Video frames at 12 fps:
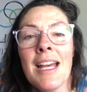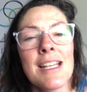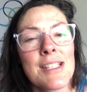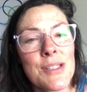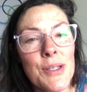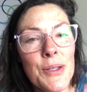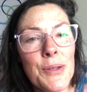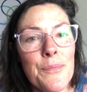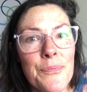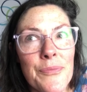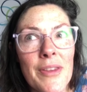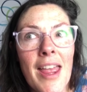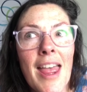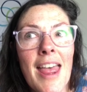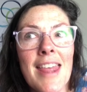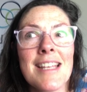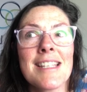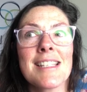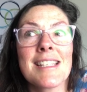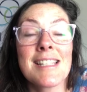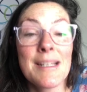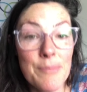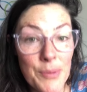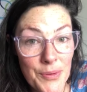So
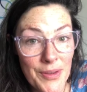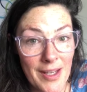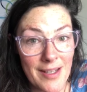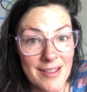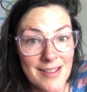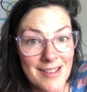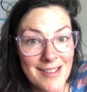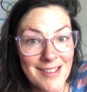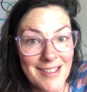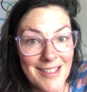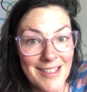simple things